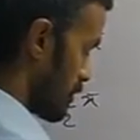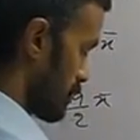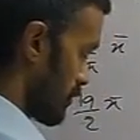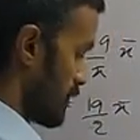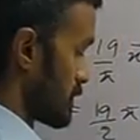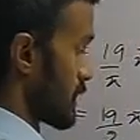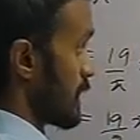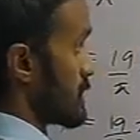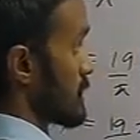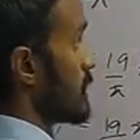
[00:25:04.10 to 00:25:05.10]
and now I'm drawing
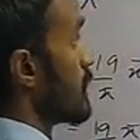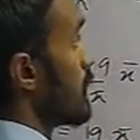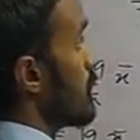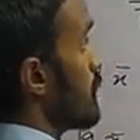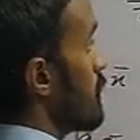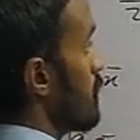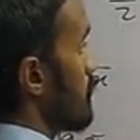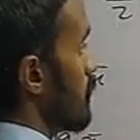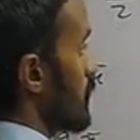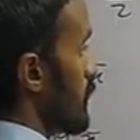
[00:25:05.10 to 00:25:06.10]
it as a
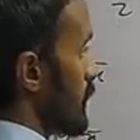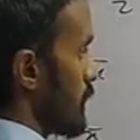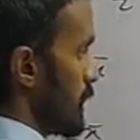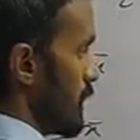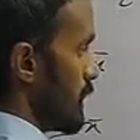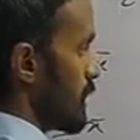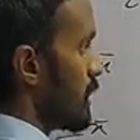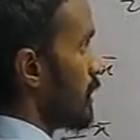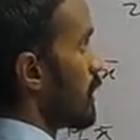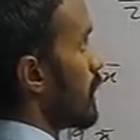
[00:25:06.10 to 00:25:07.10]

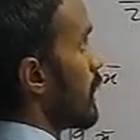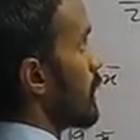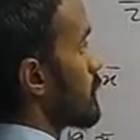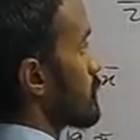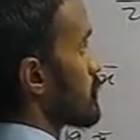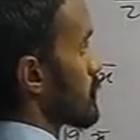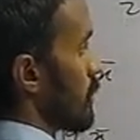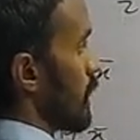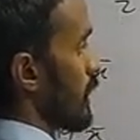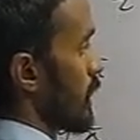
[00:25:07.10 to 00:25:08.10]
vertical line.
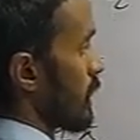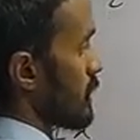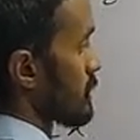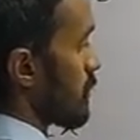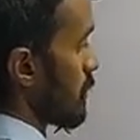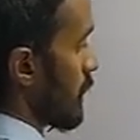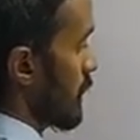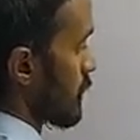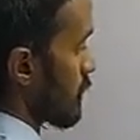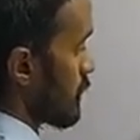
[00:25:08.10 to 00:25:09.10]
So I can get
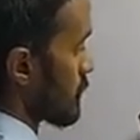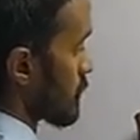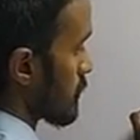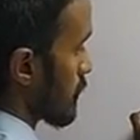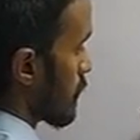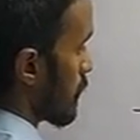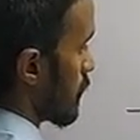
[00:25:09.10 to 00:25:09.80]
something like this.